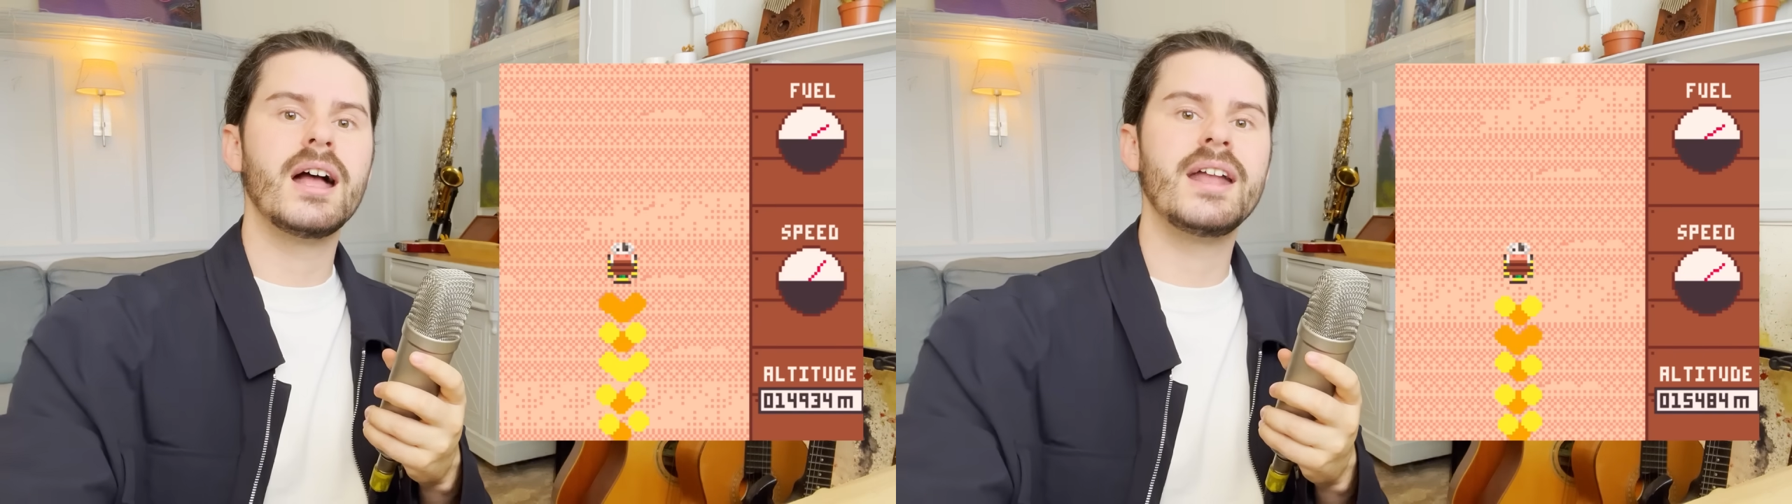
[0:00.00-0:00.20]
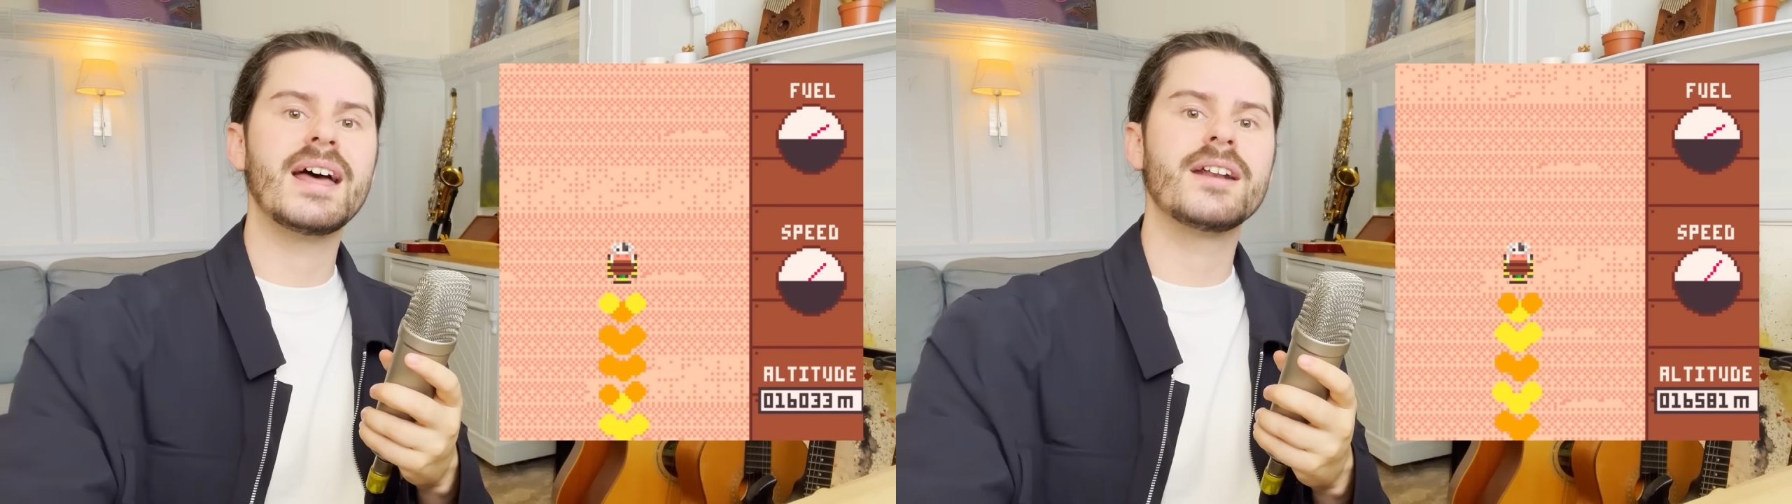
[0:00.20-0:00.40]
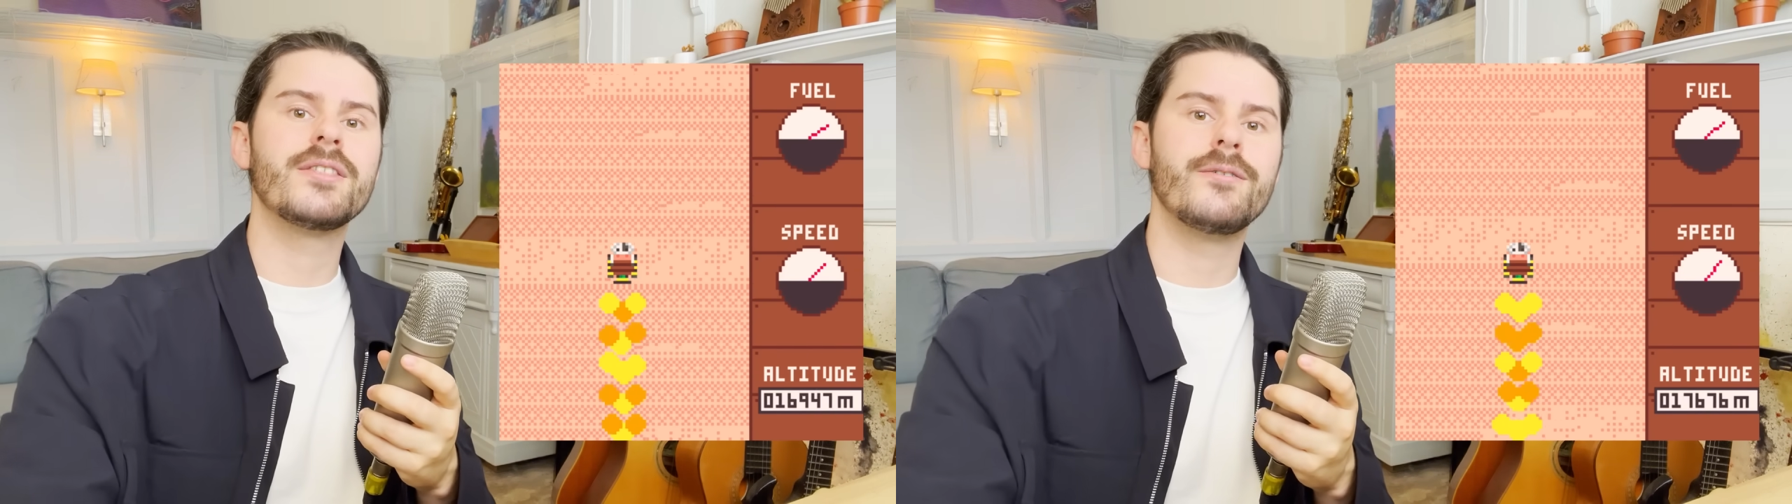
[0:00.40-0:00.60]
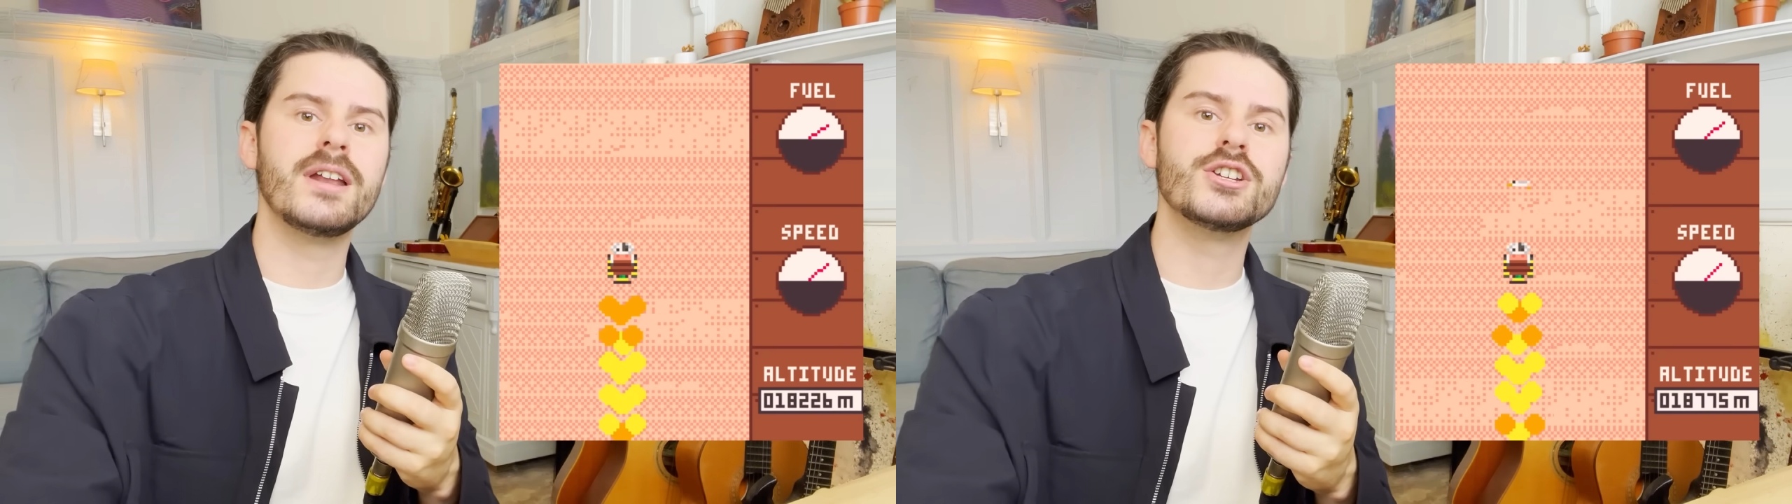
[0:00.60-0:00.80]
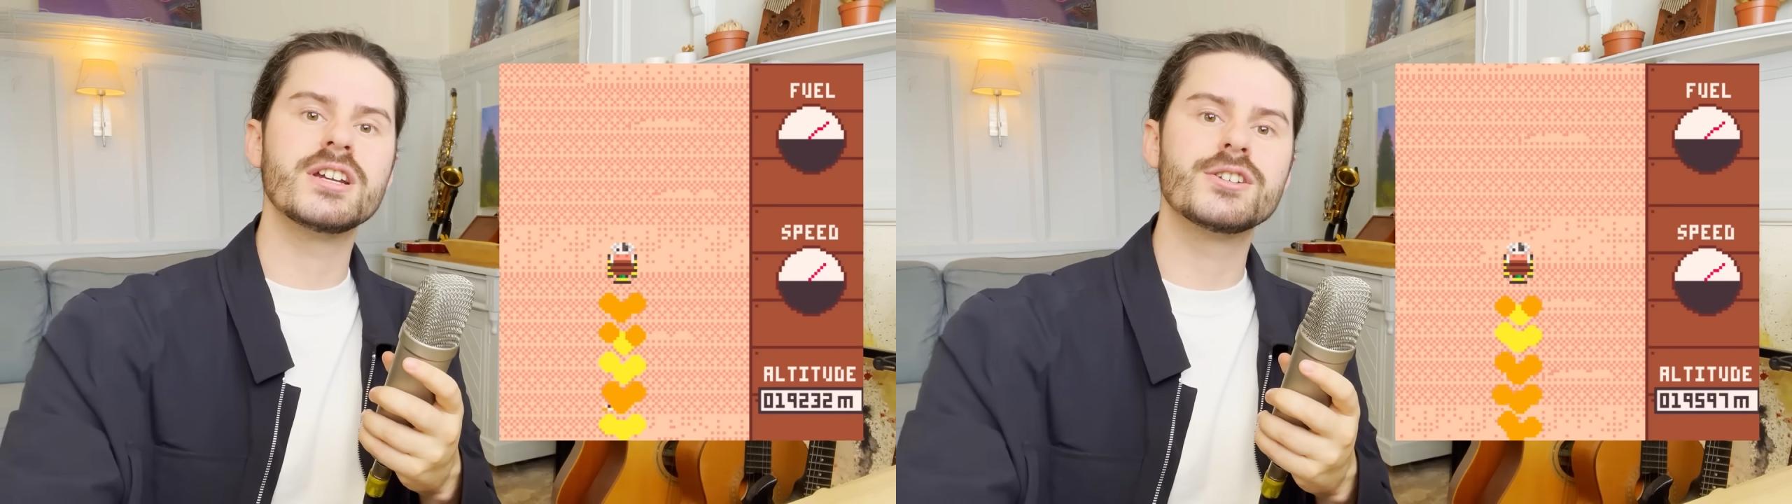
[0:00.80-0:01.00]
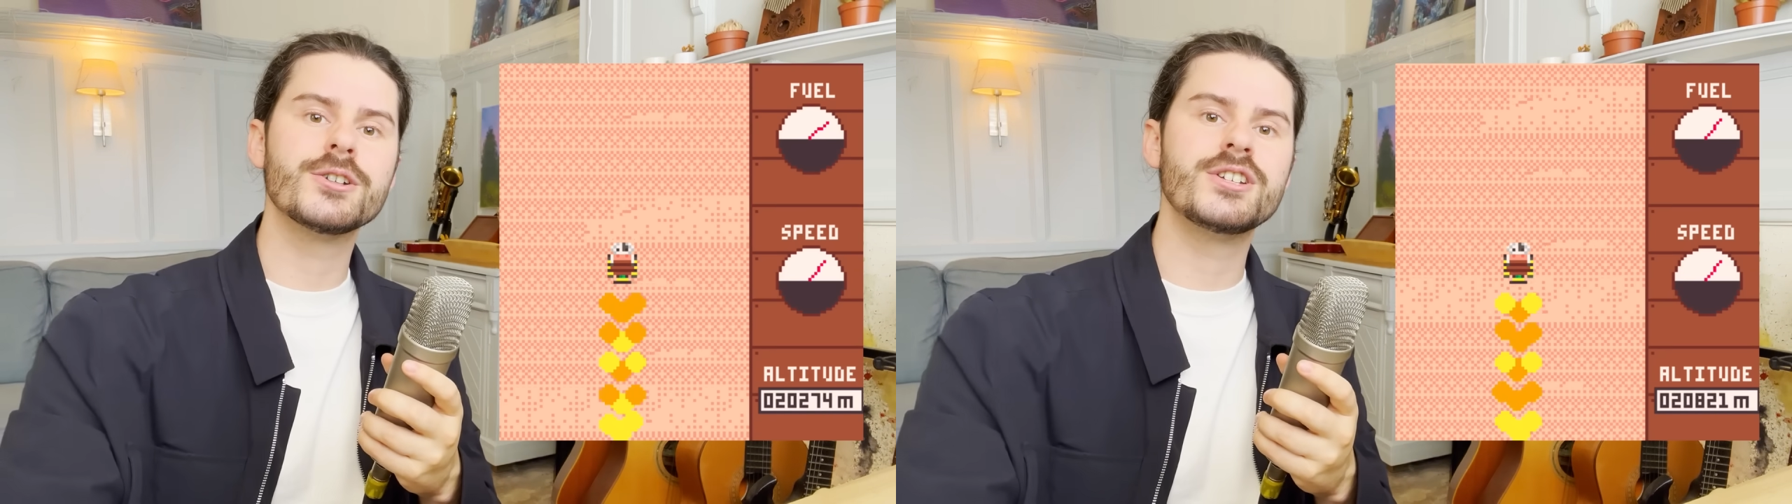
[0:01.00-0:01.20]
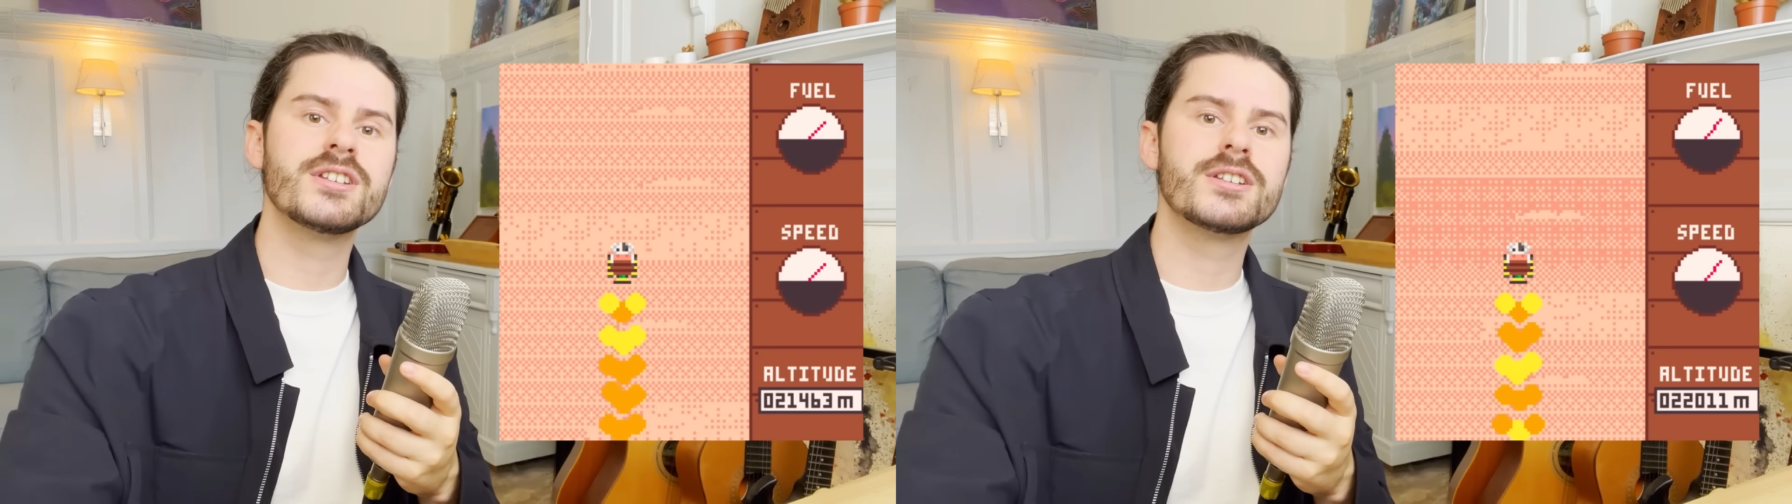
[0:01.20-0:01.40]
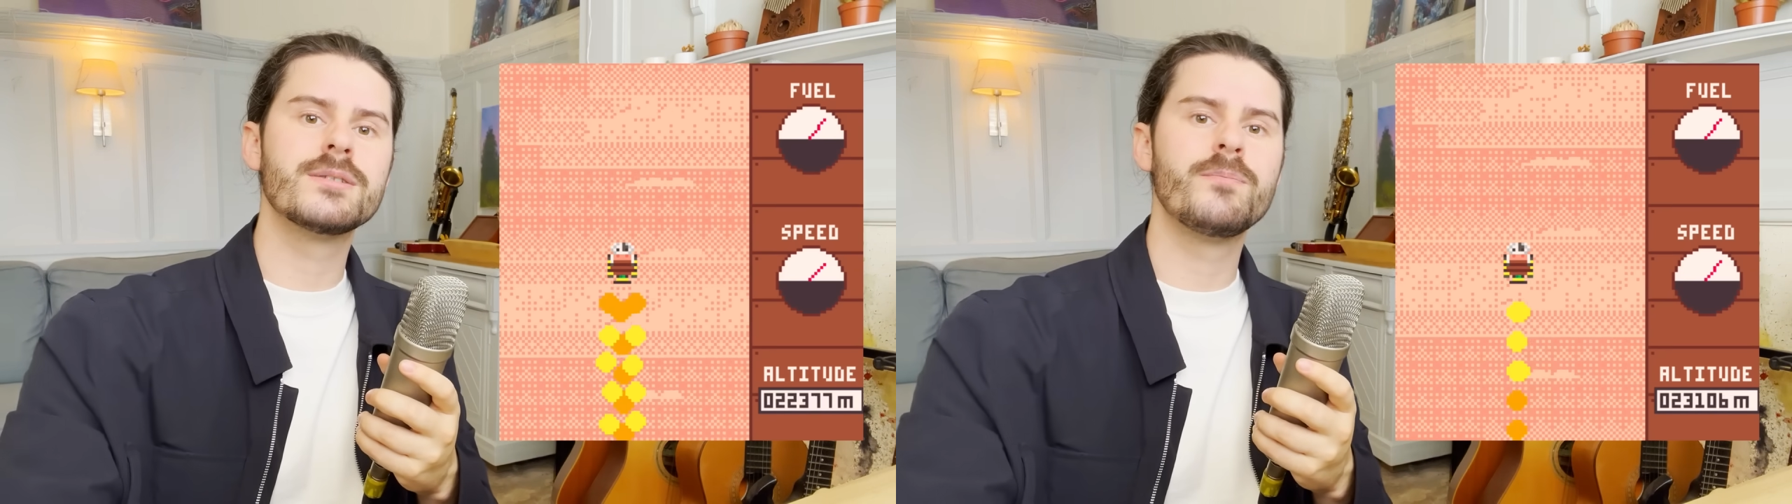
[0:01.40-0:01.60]
and add the finishing
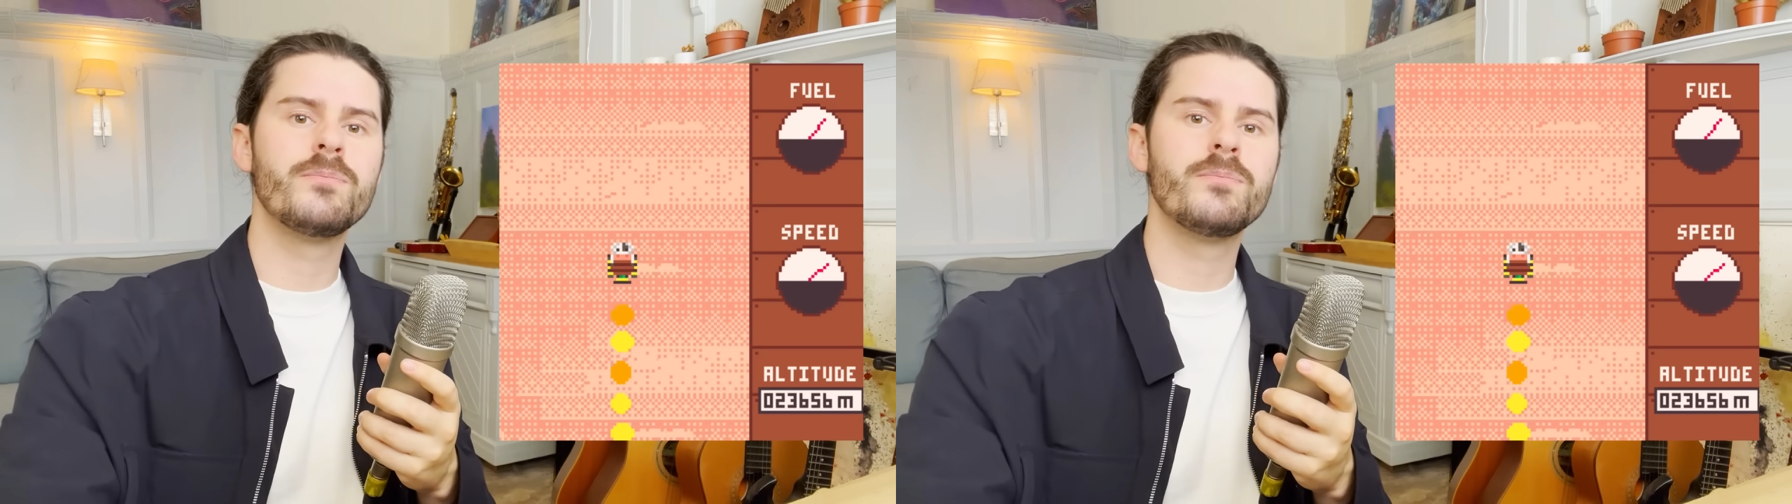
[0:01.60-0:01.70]
touches.